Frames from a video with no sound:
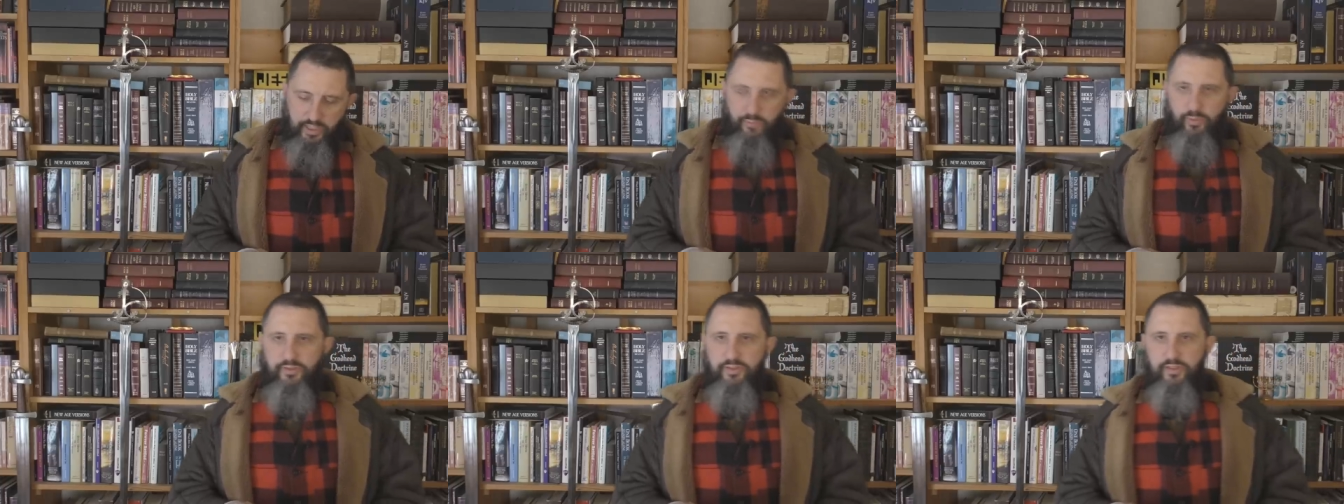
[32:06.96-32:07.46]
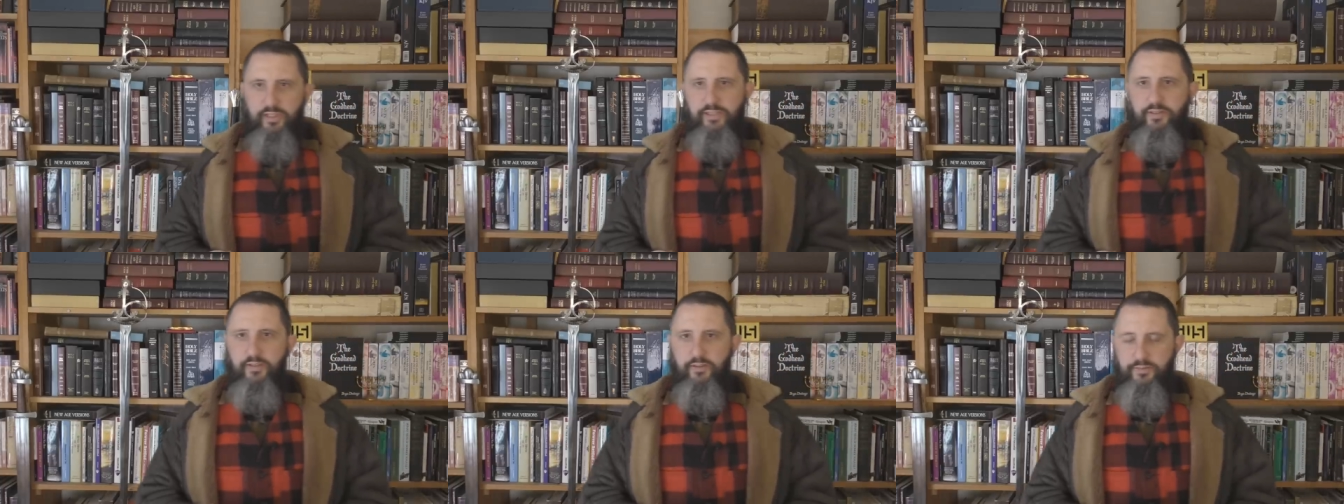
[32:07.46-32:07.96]
And what does it
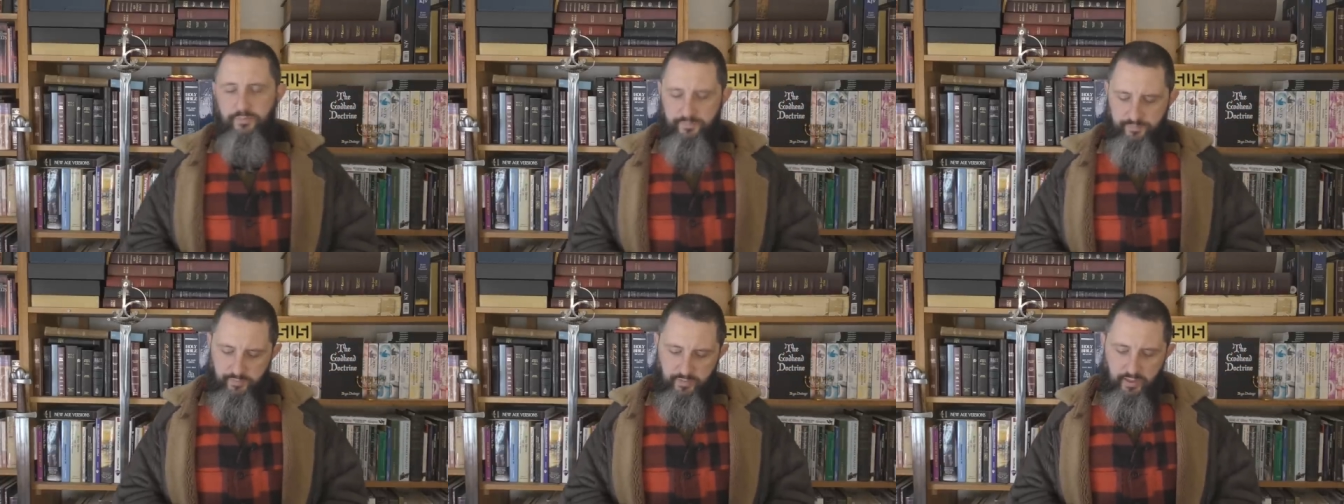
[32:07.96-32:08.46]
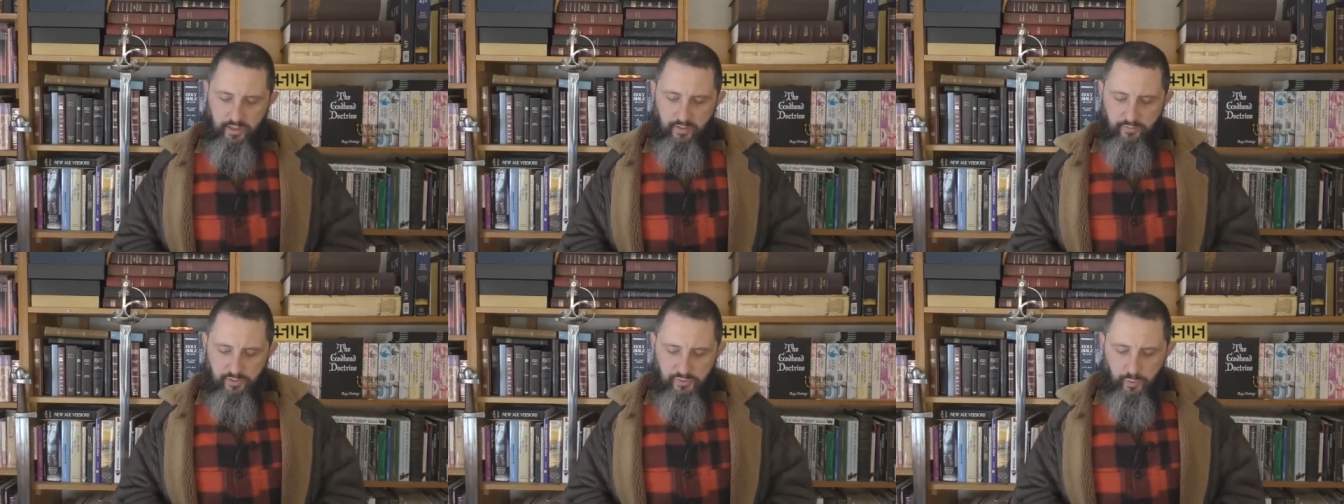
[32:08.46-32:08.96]
lead to?
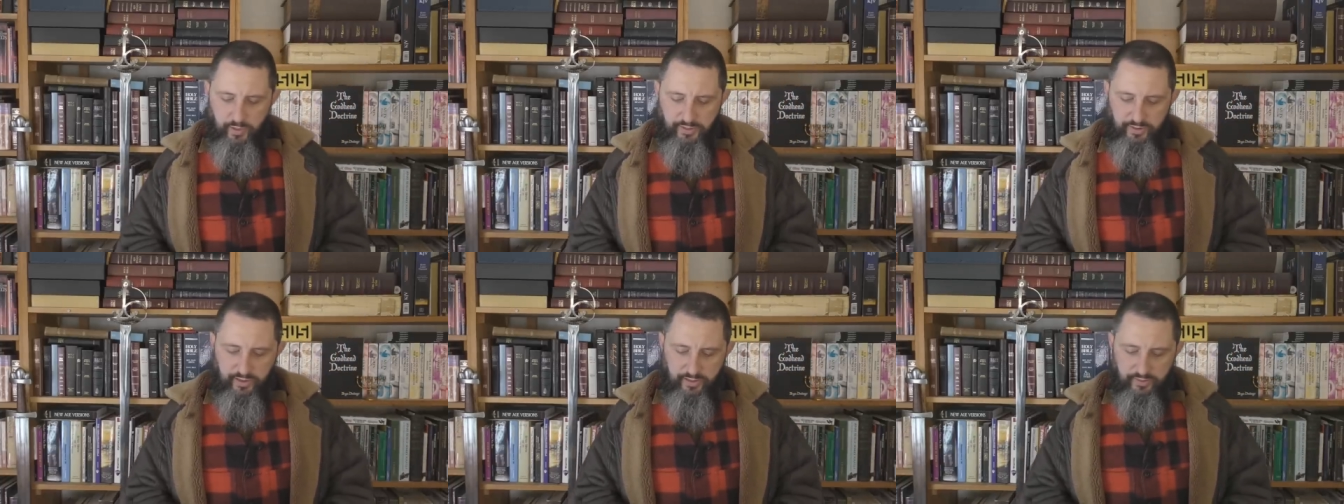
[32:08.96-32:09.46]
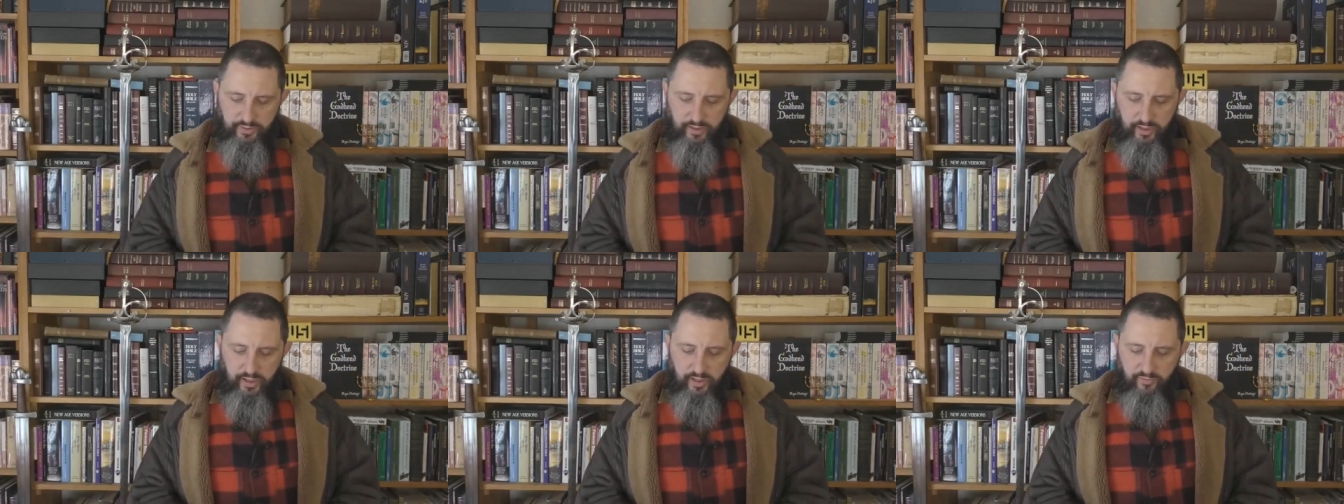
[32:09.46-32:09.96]
Verse 26
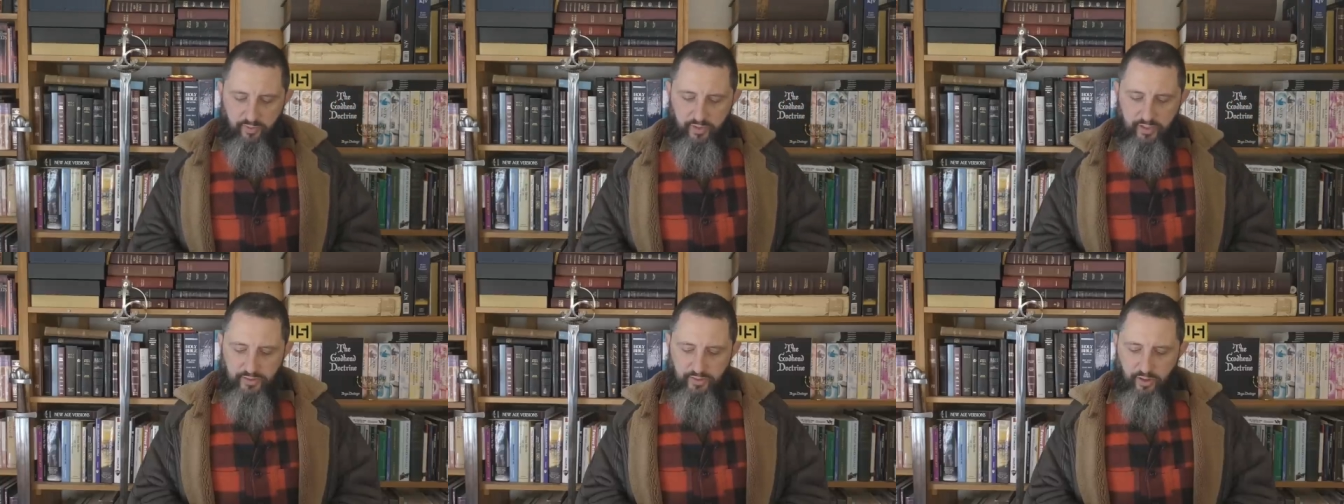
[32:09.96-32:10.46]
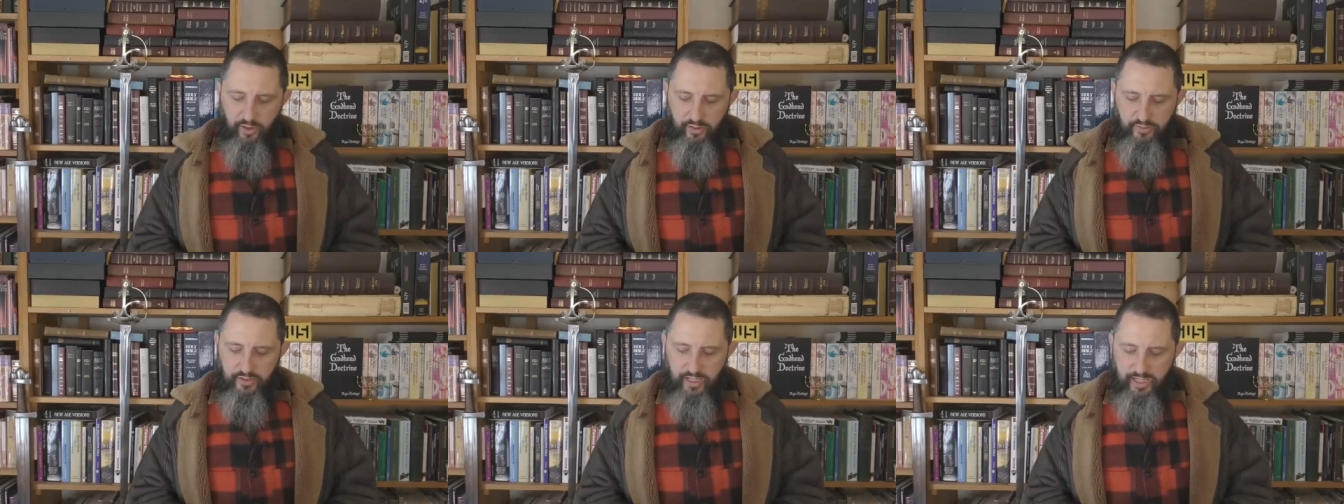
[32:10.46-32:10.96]
For this
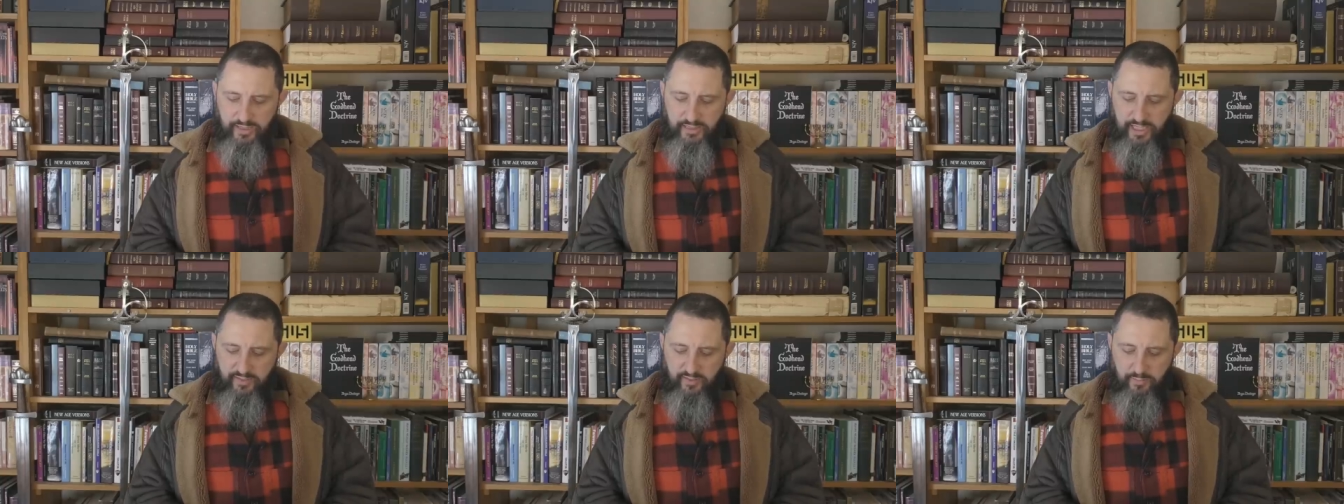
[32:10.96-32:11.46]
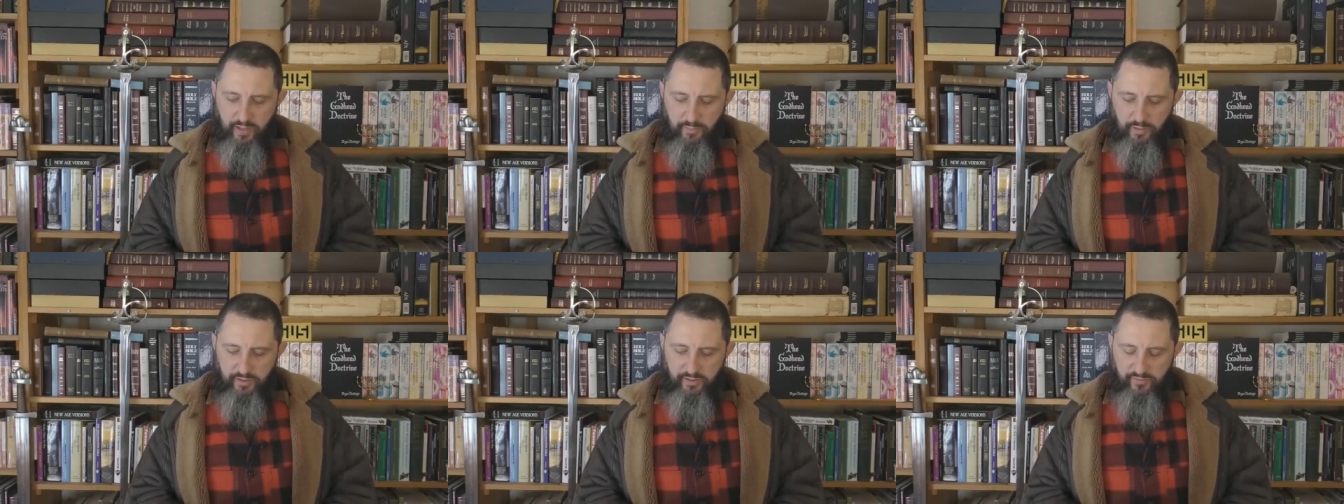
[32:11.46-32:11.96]
cause God gave them
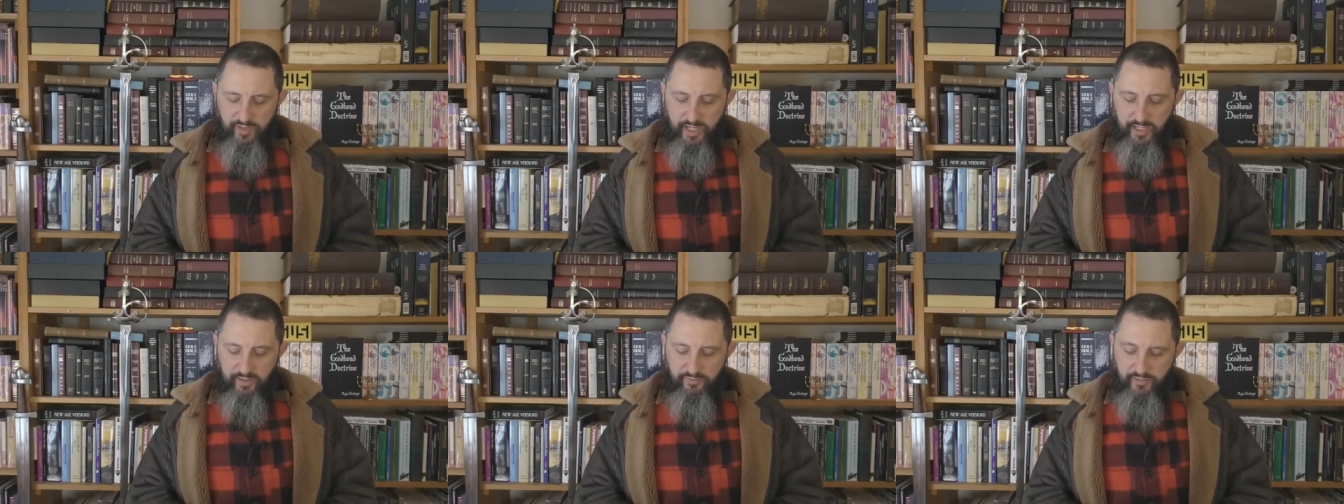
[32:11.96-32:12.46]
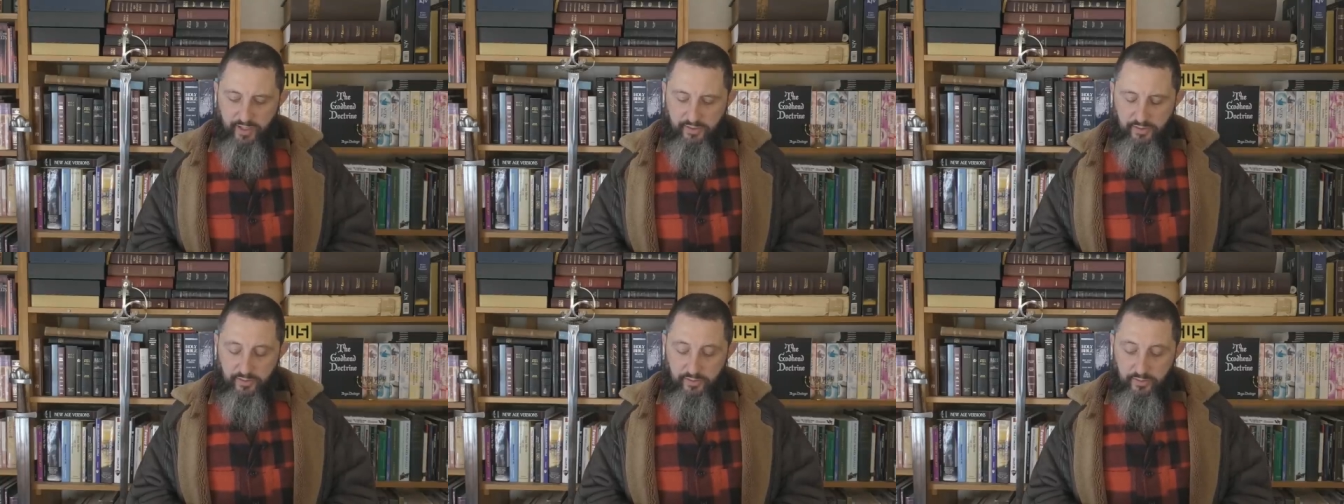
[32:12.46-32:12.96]
up unto vile
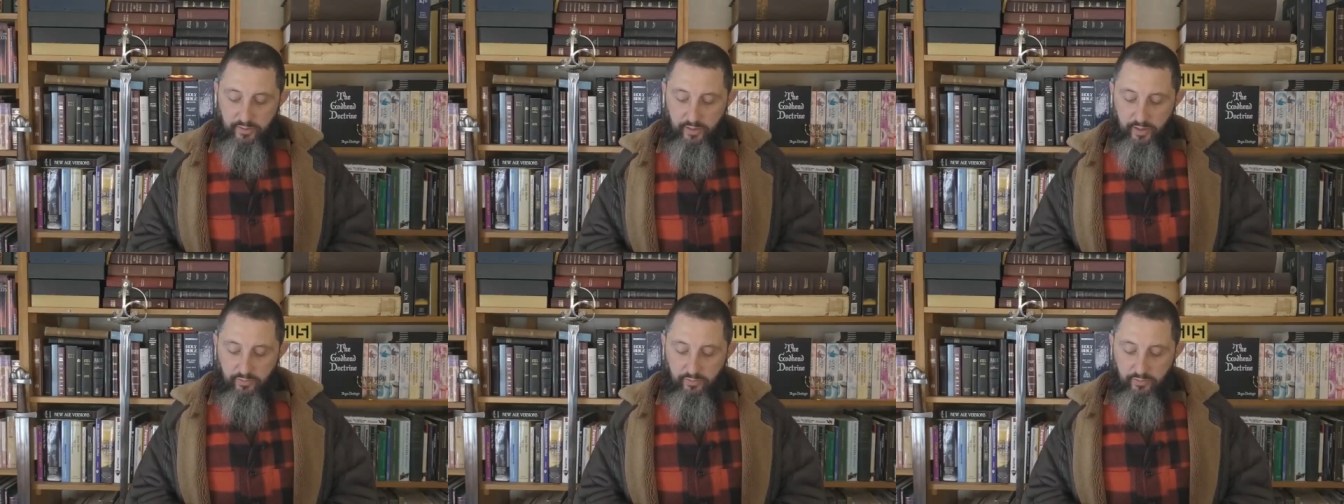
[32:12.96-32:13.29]
affections,